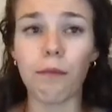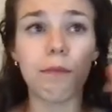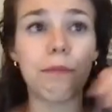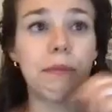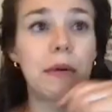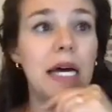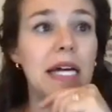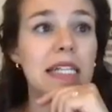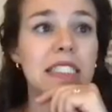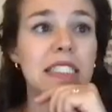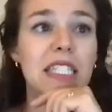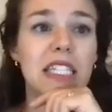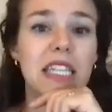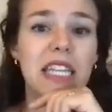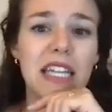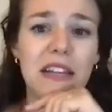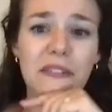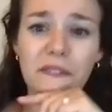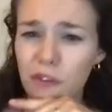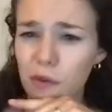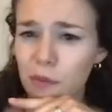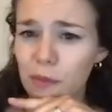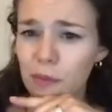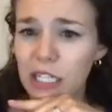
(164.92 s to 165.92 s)
but the
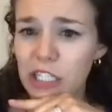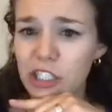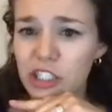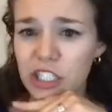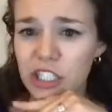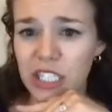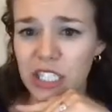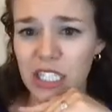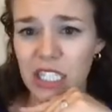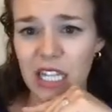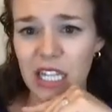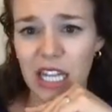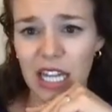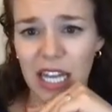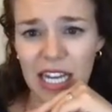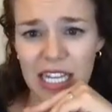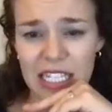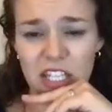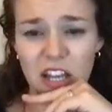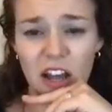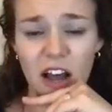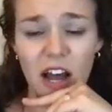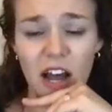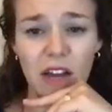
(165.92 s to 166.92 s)
information in
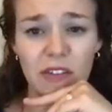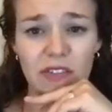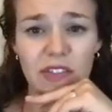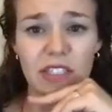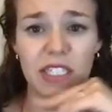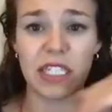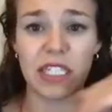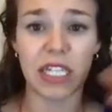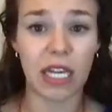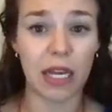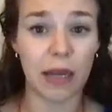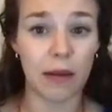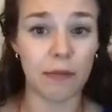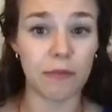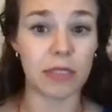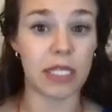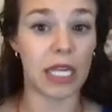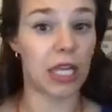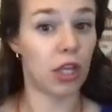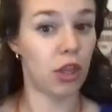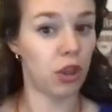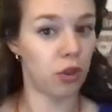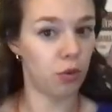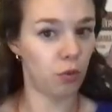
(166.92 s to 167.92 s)
class often comes
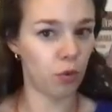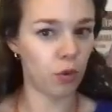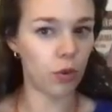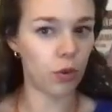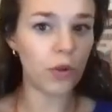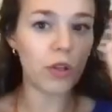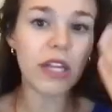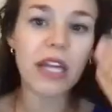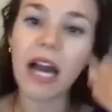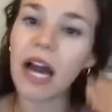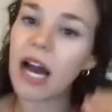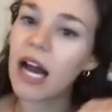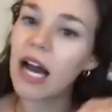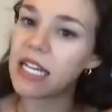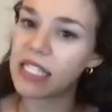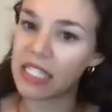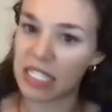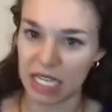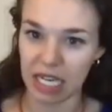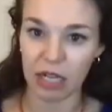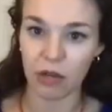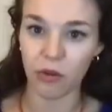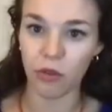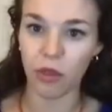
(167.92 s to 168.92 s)
like through the eyes
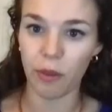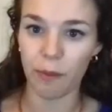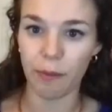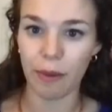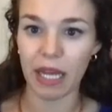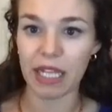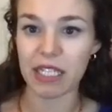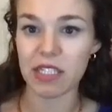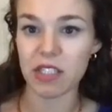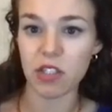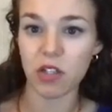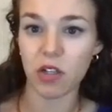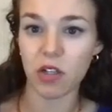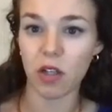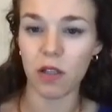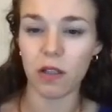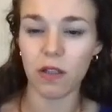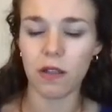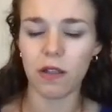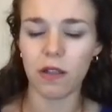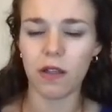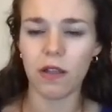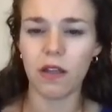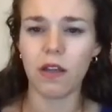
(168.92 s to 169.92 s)
and out the pencil
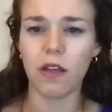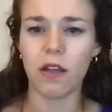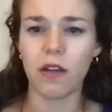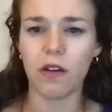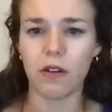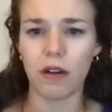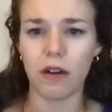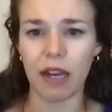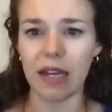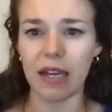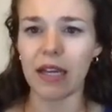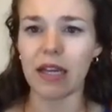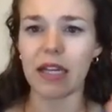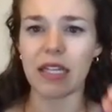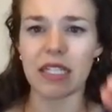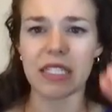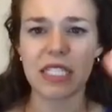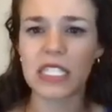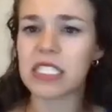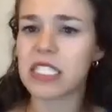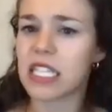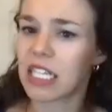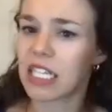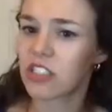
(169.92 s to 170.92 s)
right? It
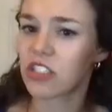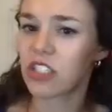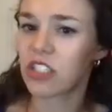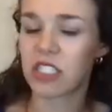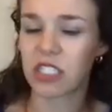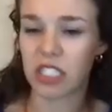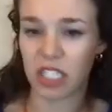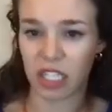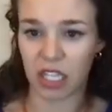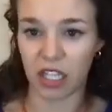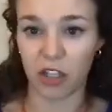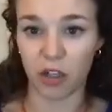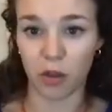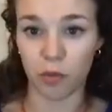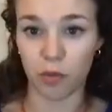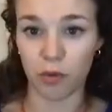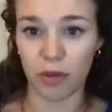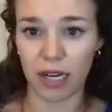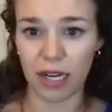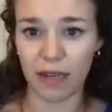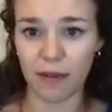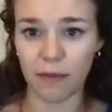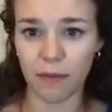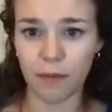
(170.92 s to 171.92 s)
doesn't actually stick in your
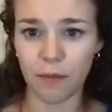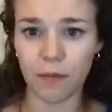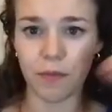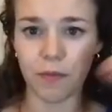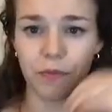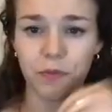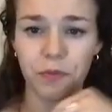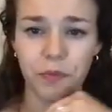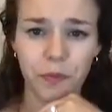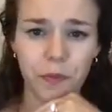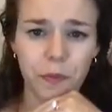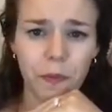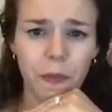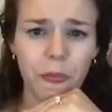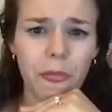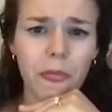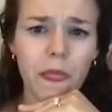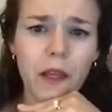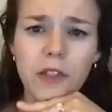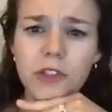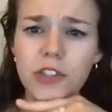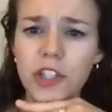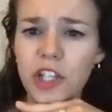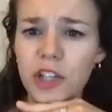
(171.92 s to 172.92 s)
brain.
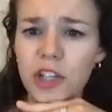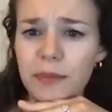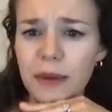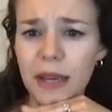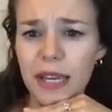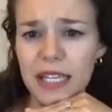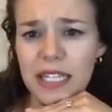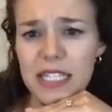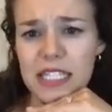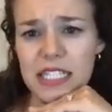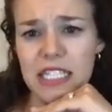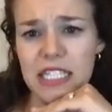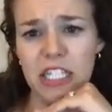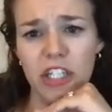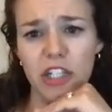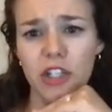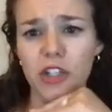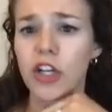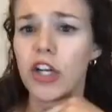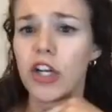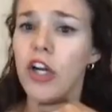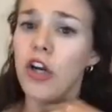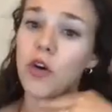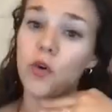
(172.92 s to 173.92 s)
So you may
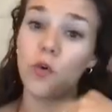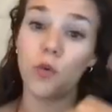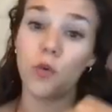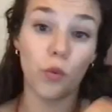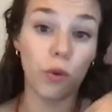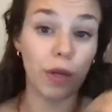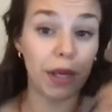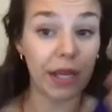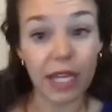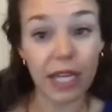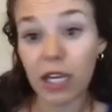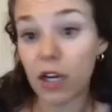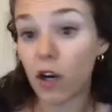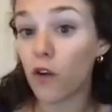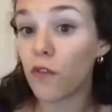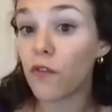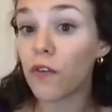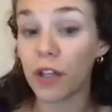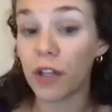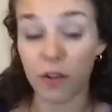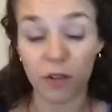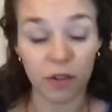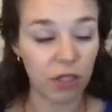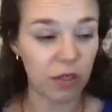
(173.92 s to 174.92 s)
consider reading over
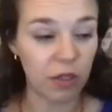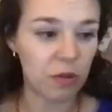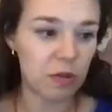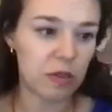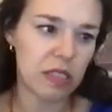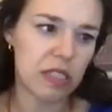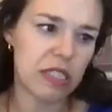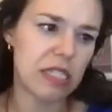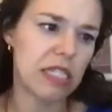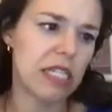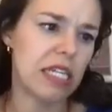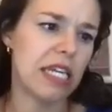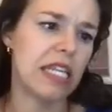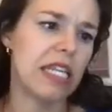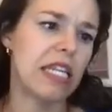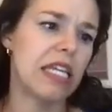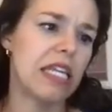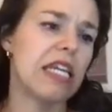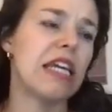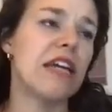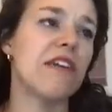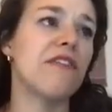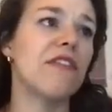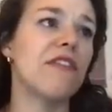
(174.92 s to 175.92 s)
your notes in the
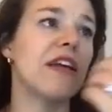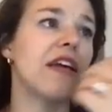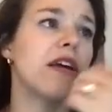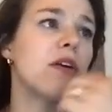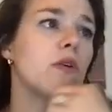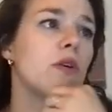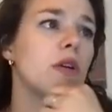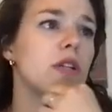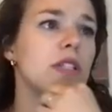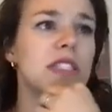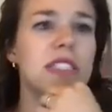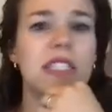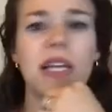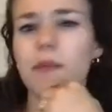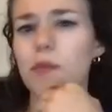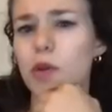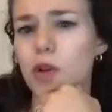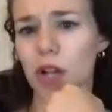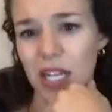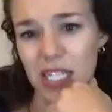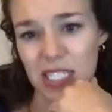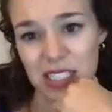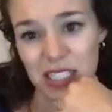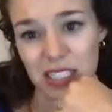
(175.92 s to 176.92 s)
evening or
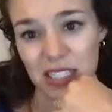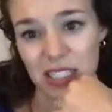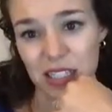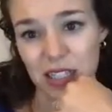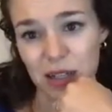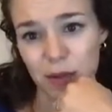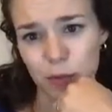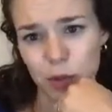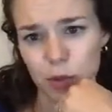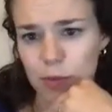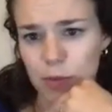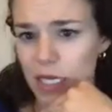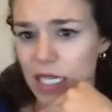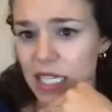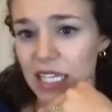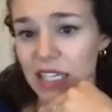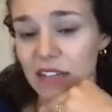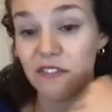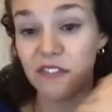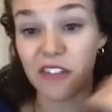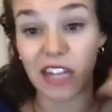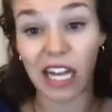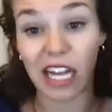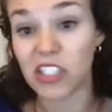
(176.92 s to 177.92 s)
summarizing them or
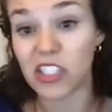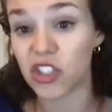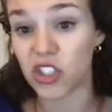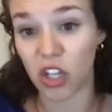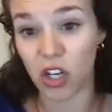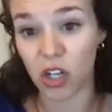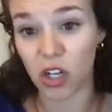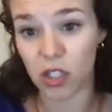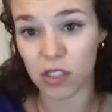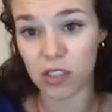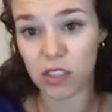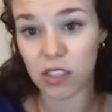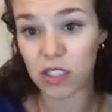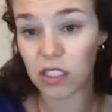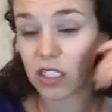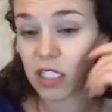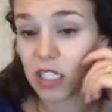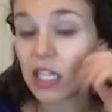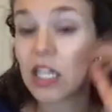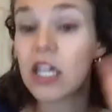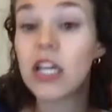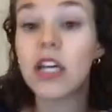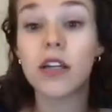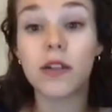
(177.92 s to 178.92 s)
making flashcards.
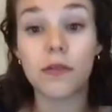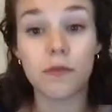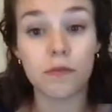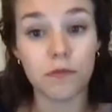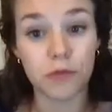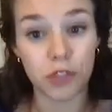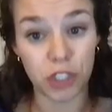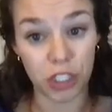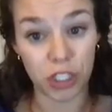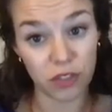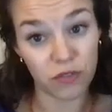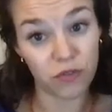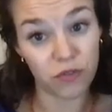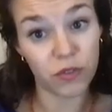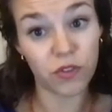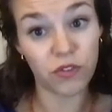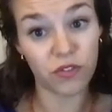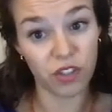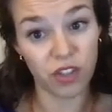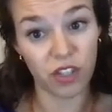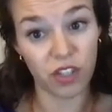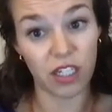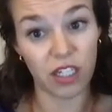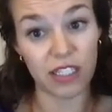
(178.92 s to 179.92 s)
Just food
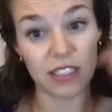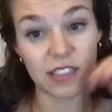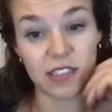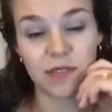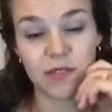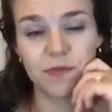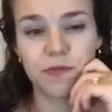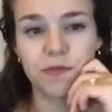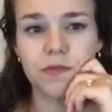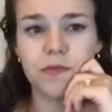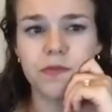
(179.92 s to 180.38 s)
for thought.